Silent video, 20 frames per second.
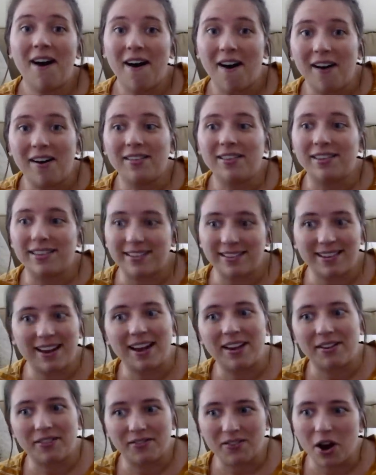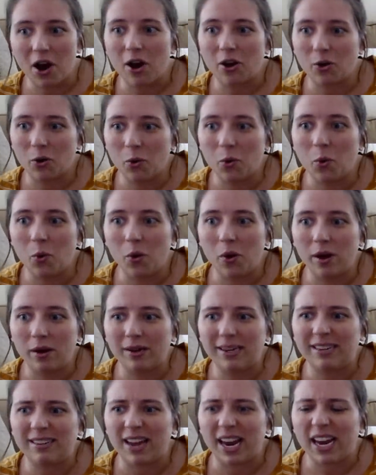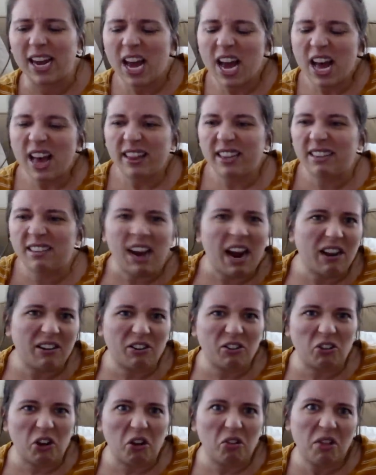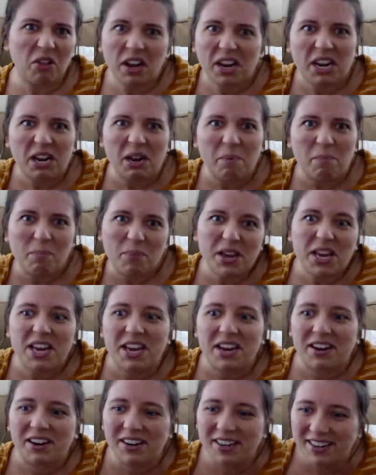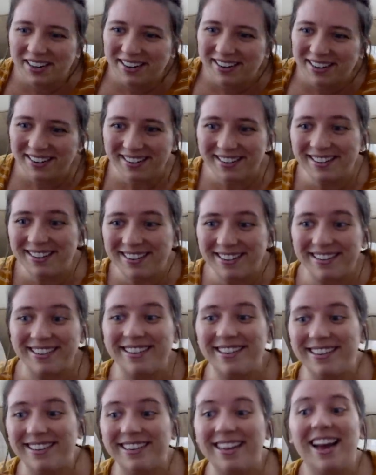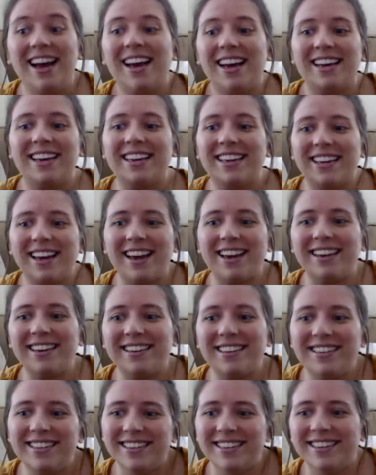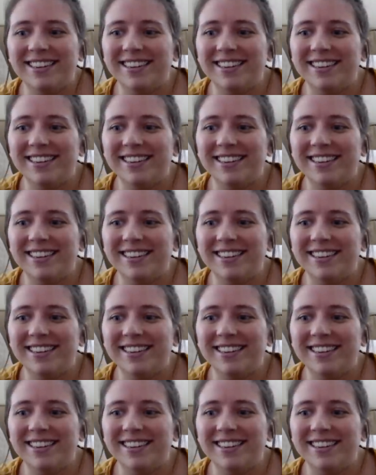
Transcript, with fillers: on the set of Not Cool. And he's like, these actors are lucky to be here. Yikes.